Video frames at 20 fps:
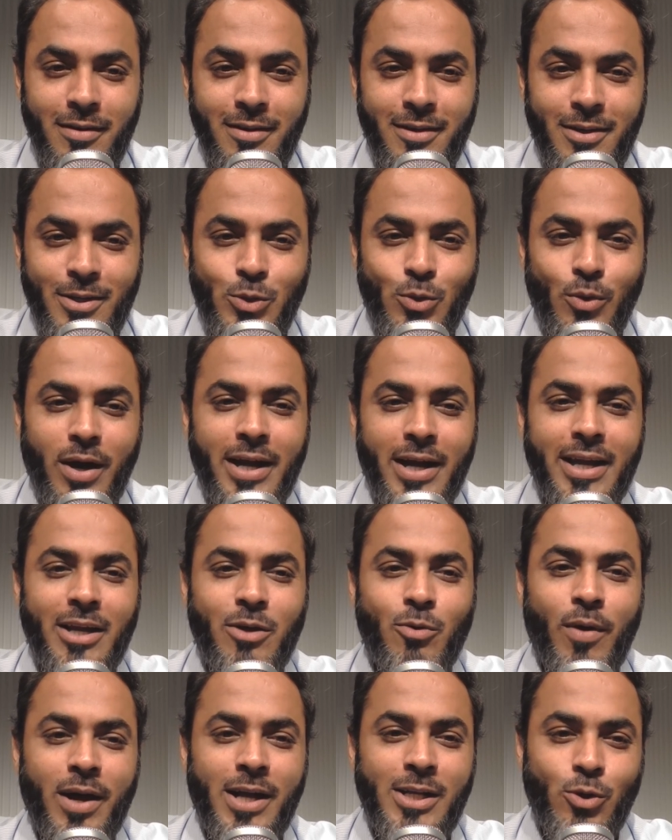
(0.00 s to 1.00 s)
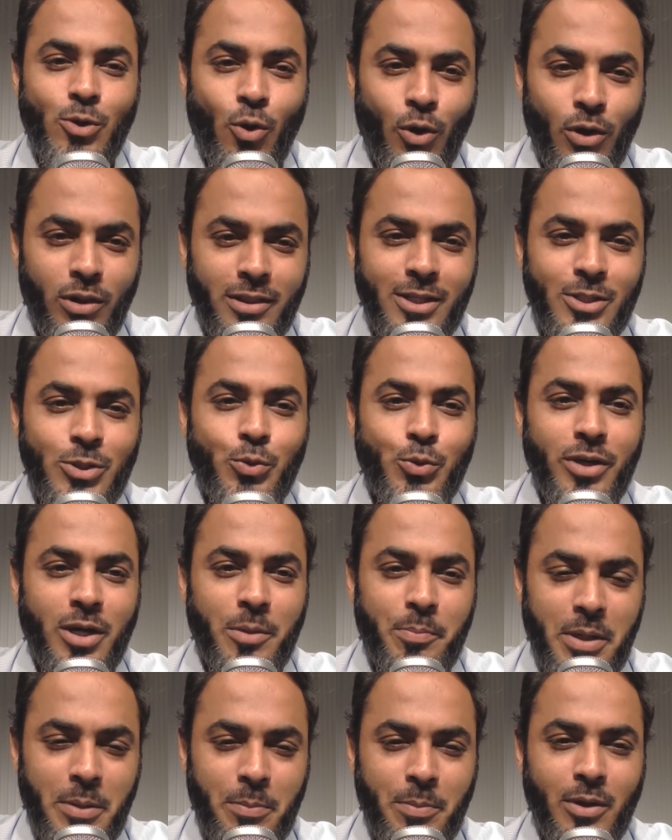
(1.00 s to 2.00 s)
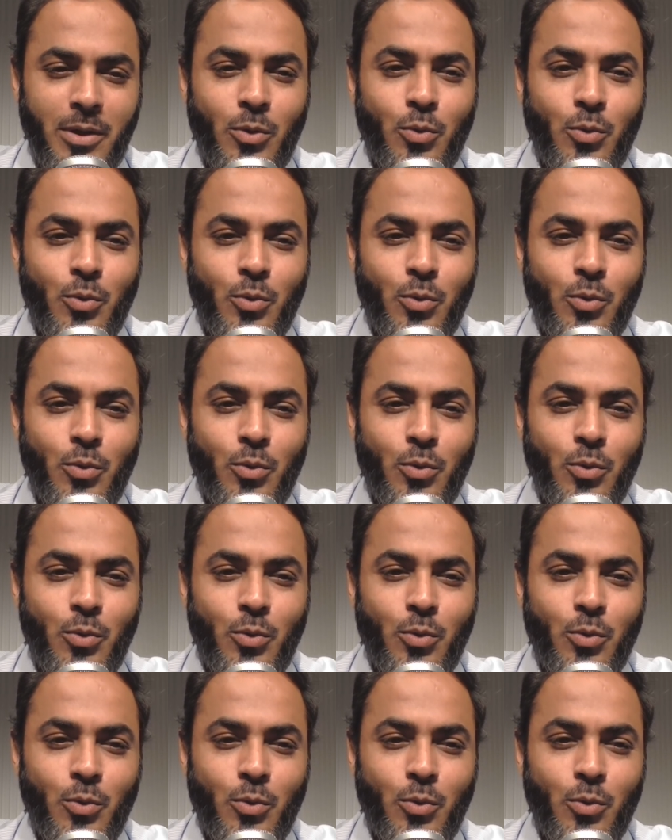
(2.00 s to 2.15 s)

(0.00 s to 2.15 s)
Mm-hmm. So I advise all the junior people